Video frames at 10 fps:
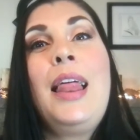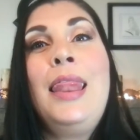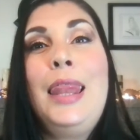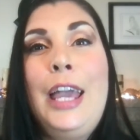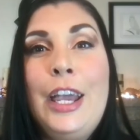
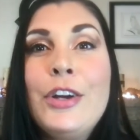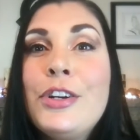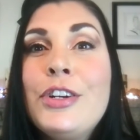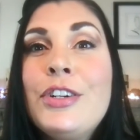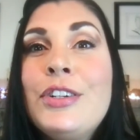
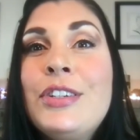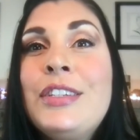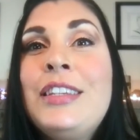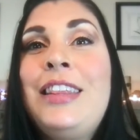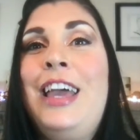
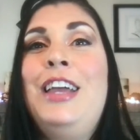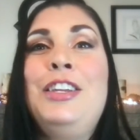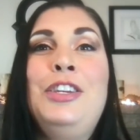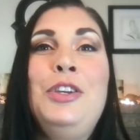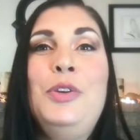layers
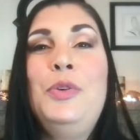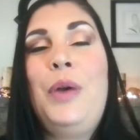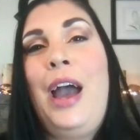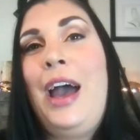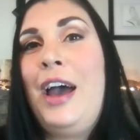that you
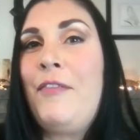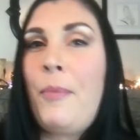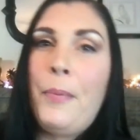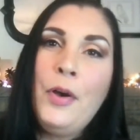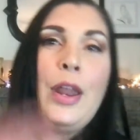have
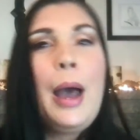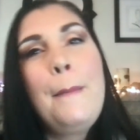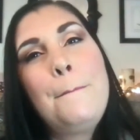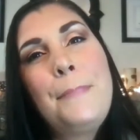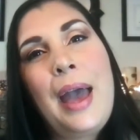put up